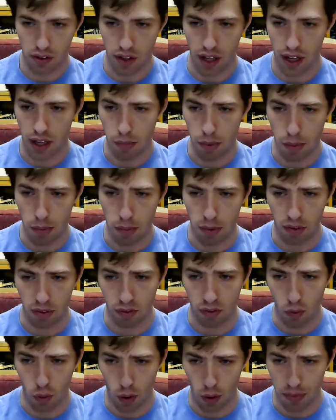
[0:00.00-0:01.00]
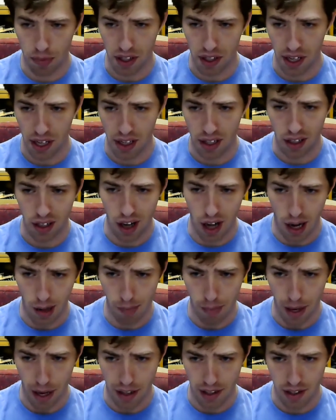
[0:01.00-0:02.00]
that can be performed in a
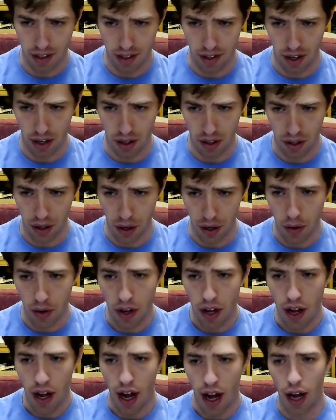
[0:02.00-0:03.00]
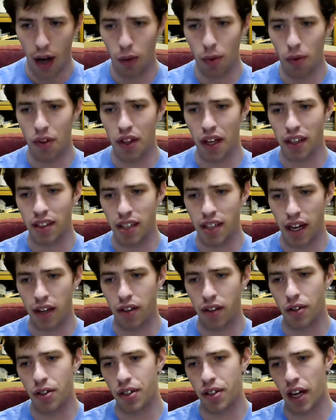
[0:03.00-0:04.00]
combat scenario. How would they
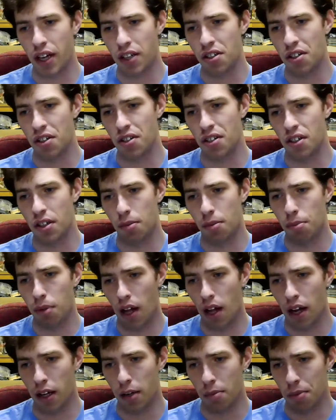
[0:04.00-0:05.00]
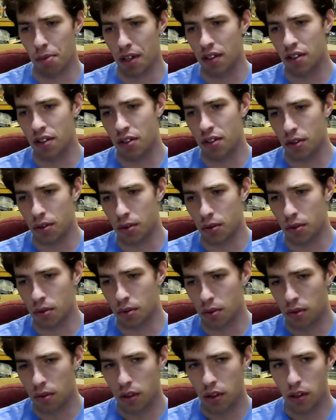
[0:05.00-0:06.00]
take those actions and apply them
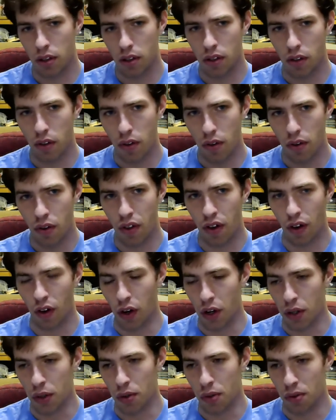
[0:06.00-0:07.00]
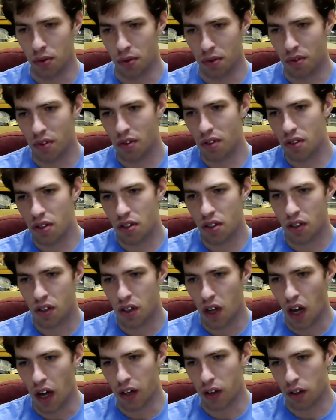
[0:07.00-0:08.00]
into their own
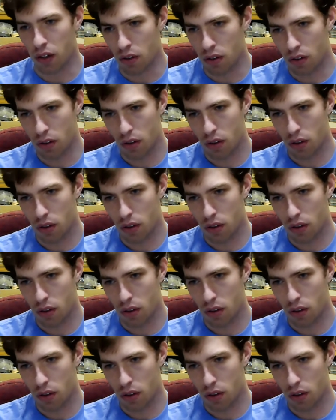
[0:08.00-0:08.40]
style?